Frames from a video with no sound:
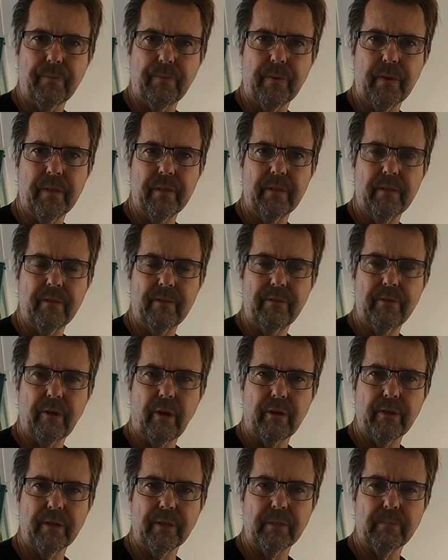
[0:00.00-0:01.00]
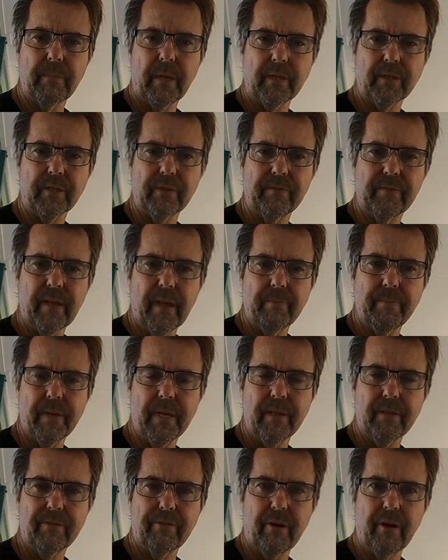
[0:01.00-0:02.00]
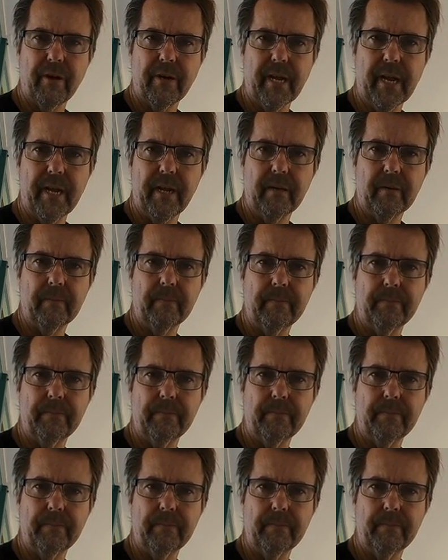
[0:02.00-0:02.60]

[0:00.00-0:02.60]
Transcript: with not as much of that being thrown out.